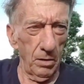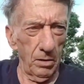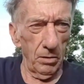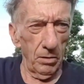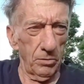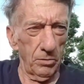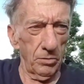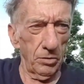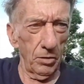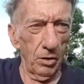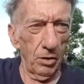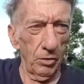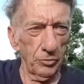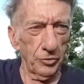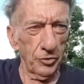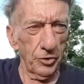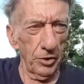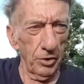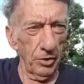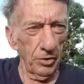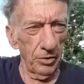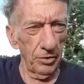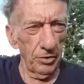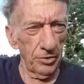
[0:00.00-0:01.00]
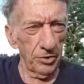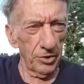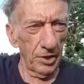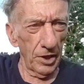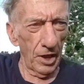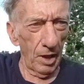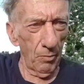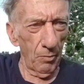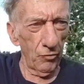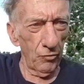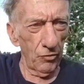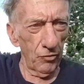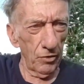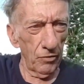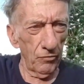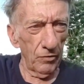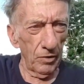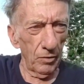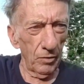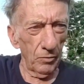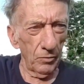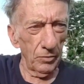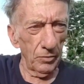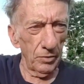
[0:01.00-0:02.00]
So I'll turn this camera
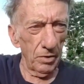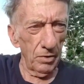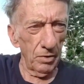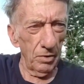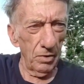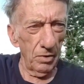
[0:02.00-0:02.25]
around.